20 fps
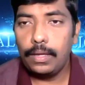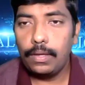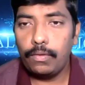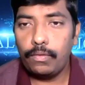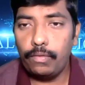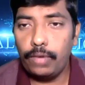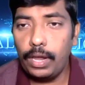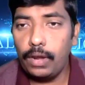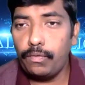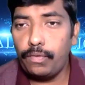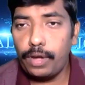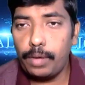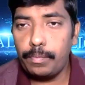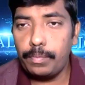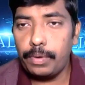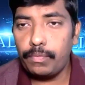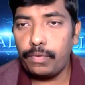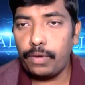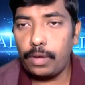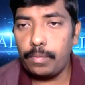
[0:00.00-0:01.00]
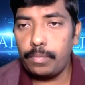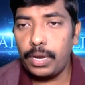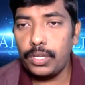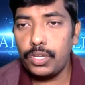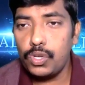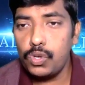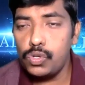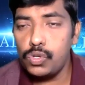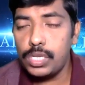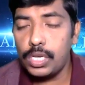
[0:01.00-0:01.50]
Well-formed formula
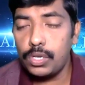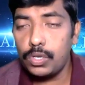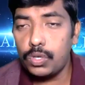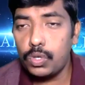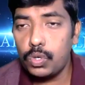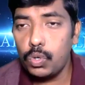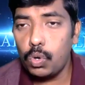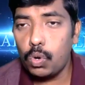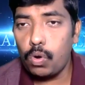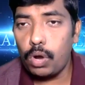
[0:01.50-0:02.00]
using two